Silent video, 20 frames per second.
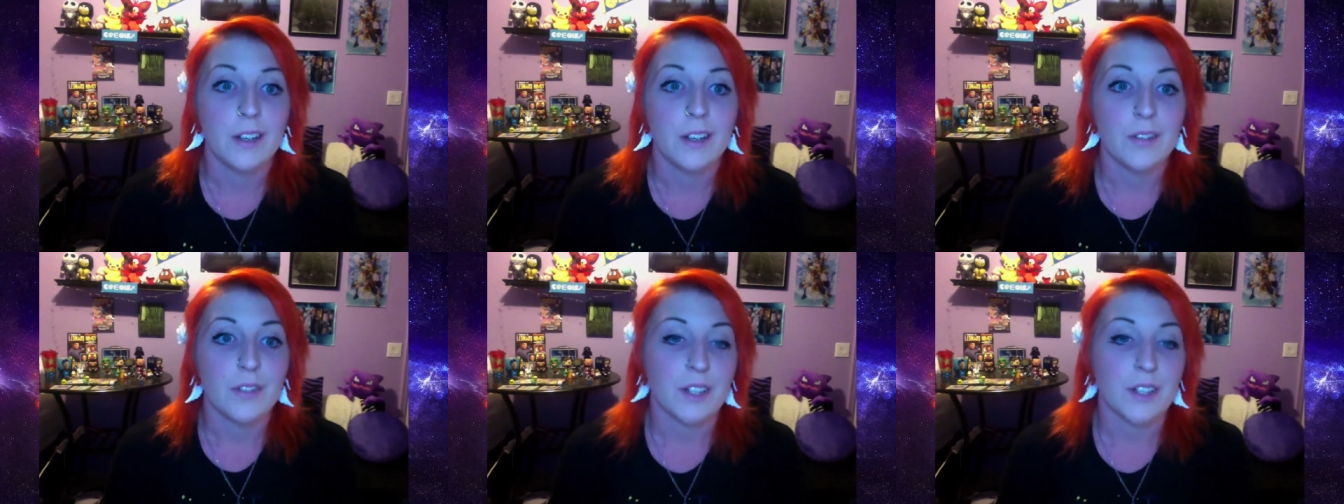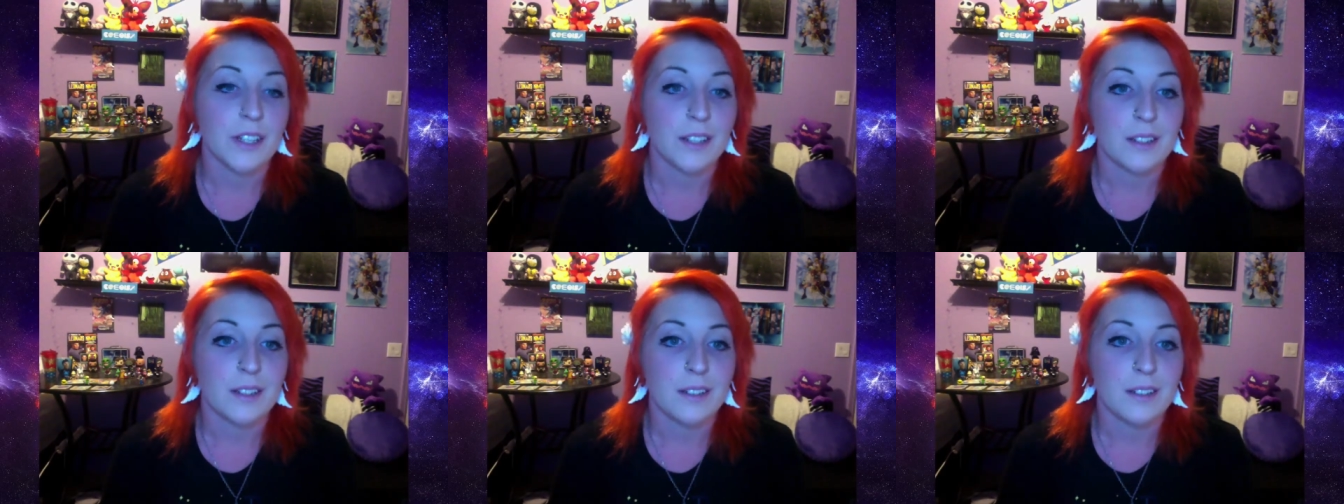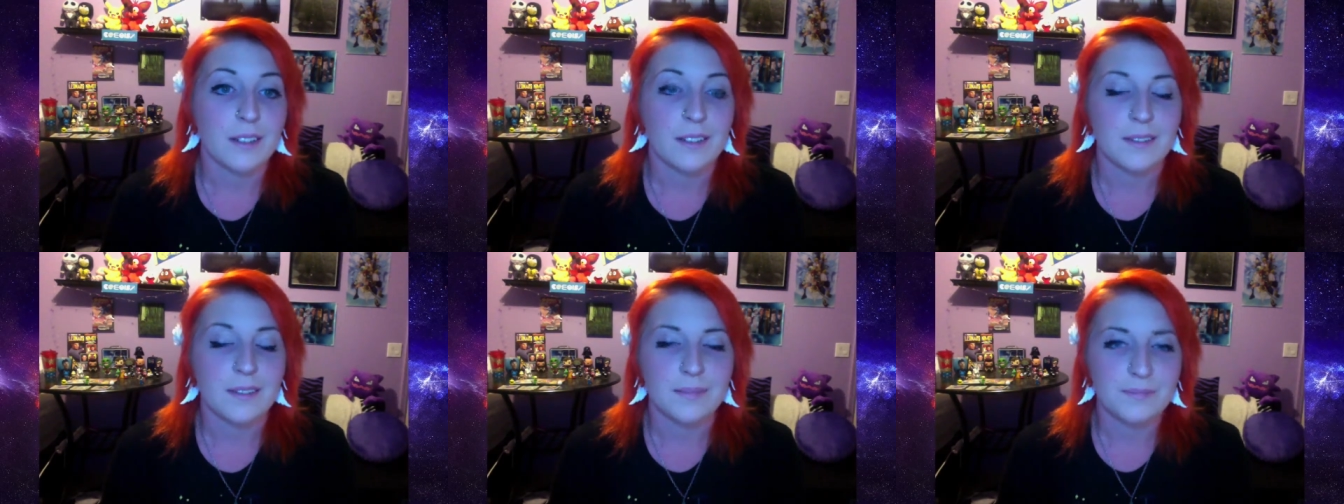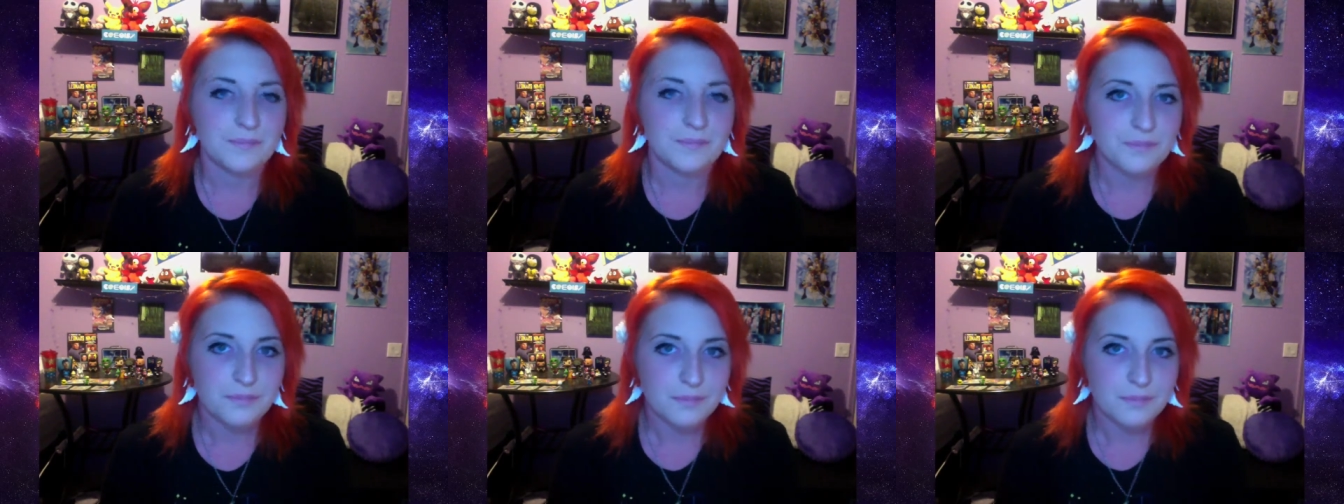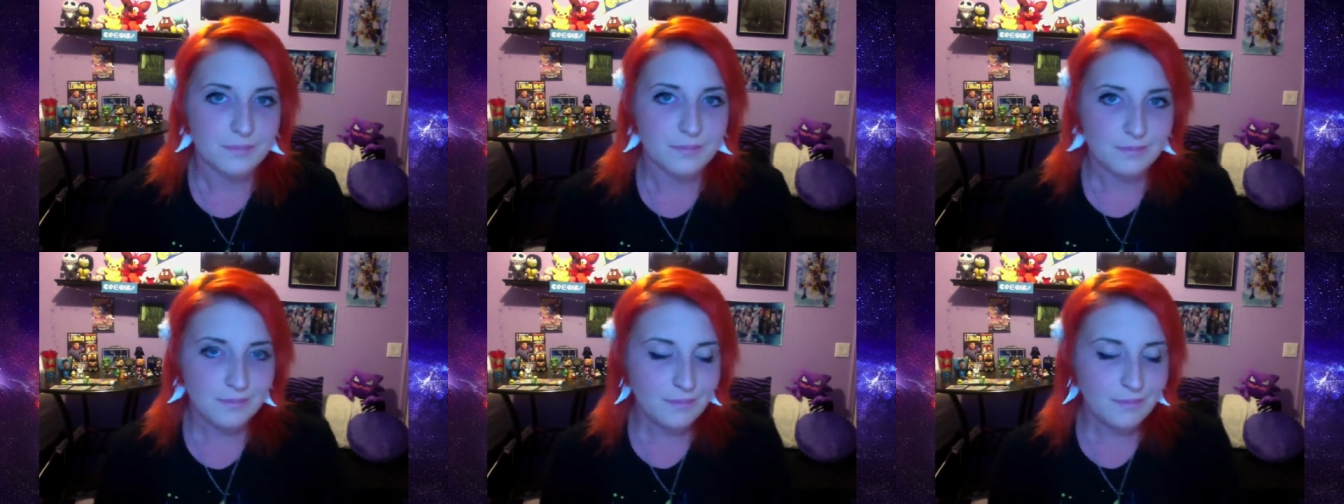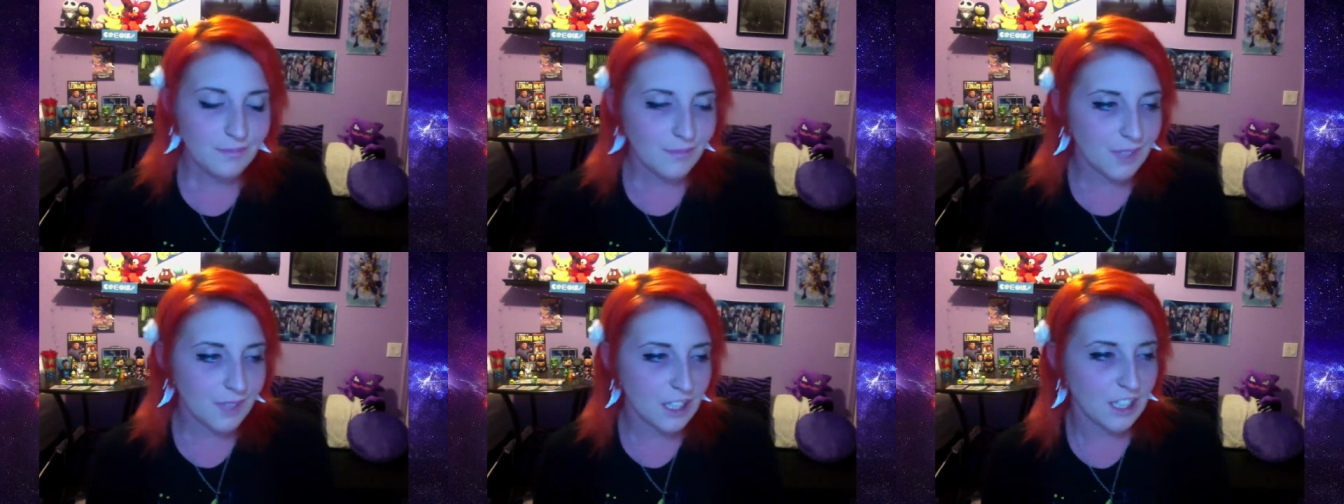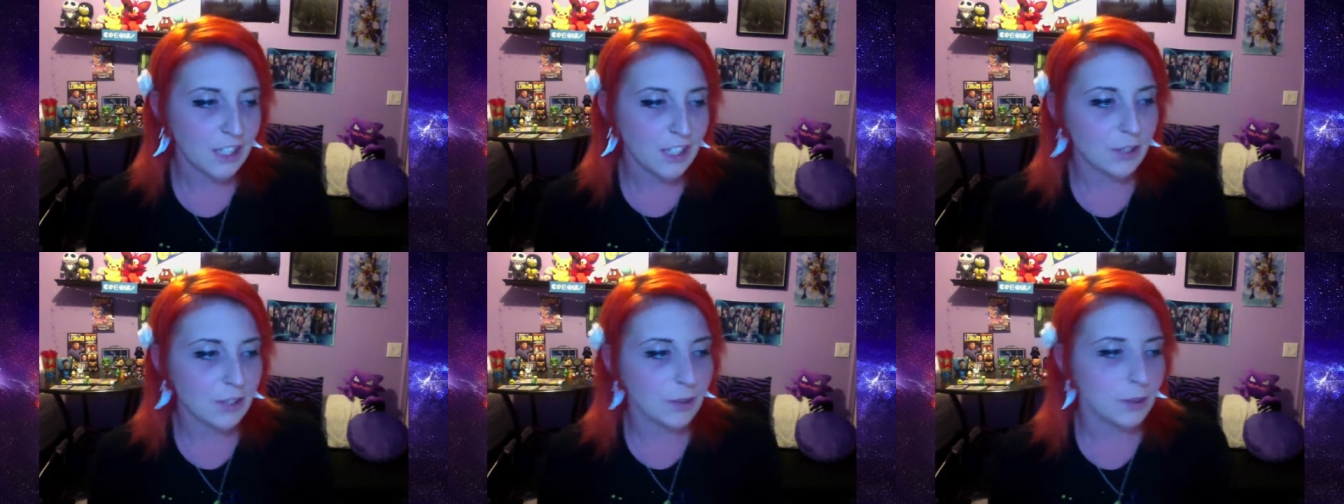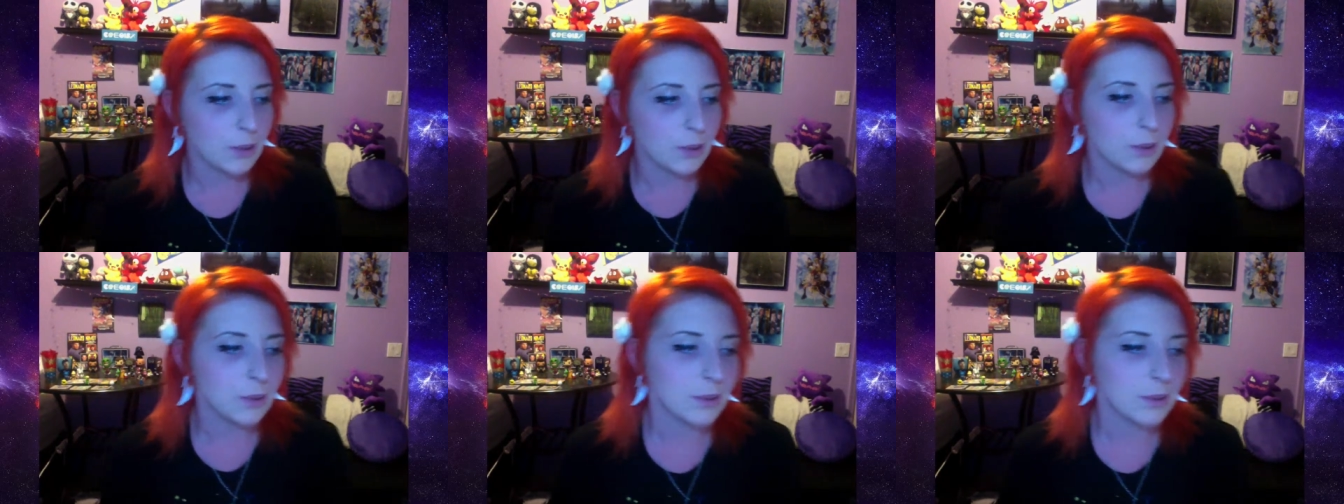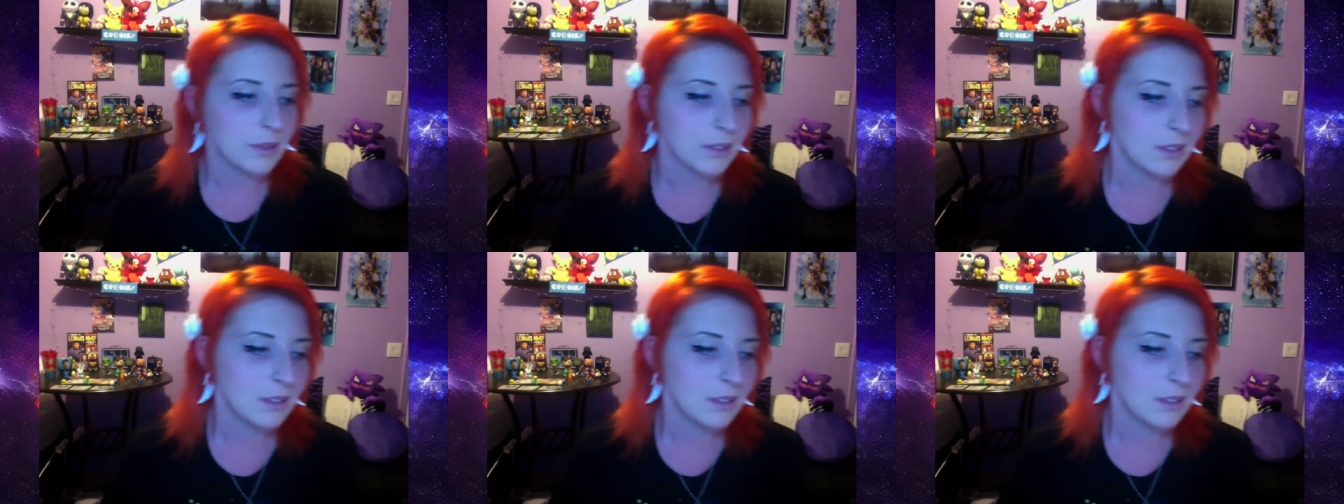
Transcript: freaking, you know,